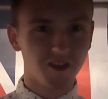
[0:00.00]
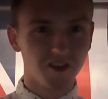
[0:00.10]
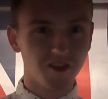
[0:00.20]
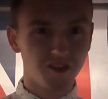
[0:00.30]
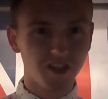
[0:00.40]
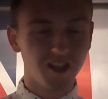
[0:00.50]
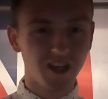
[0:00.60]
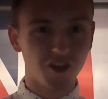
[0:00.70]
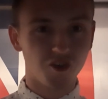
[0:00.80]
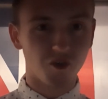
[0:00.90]
You see
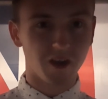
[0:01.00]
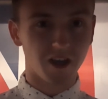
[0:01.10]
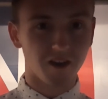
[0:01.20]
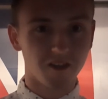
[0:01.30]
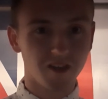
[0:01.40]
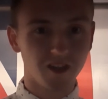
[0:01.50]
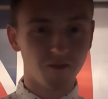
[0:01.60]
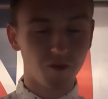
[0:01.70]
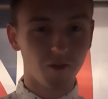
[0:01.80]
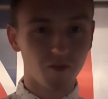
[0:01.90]
the issue here.
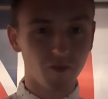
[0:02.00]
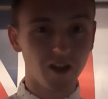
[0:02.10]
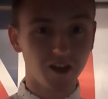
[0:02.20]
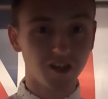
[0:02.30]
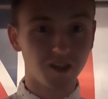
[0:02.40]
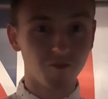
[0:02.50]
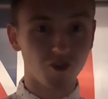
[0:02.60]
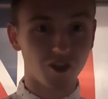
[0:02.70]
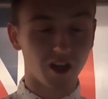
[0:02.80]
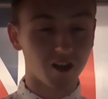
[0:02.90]
If you have a valid
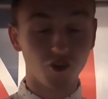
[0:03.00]
exception card,